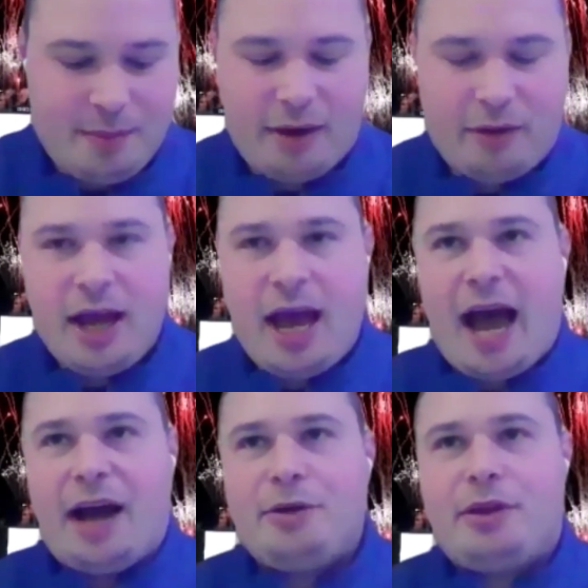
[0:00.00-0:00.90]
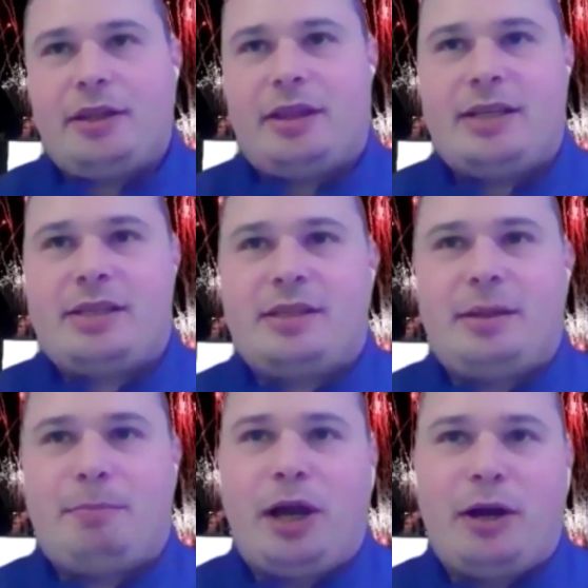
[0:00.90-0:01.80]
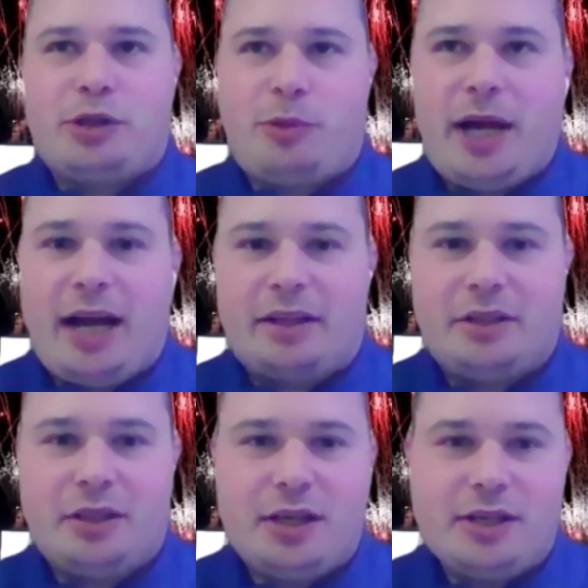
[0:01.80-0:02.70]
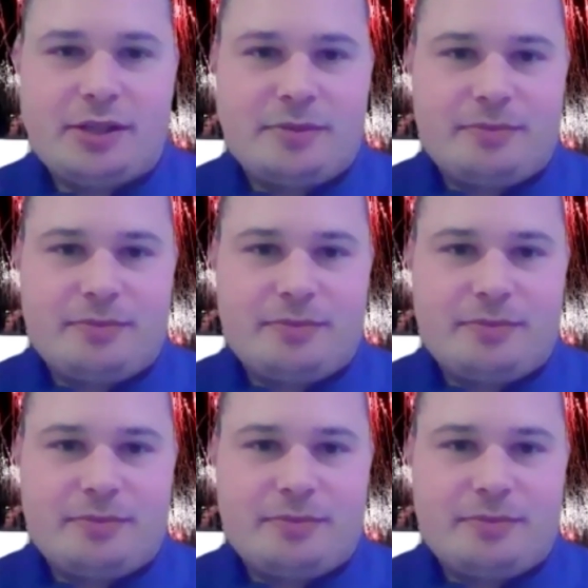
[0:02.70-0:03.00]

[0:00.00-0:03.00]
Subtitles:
How do you think the players are reacting to this?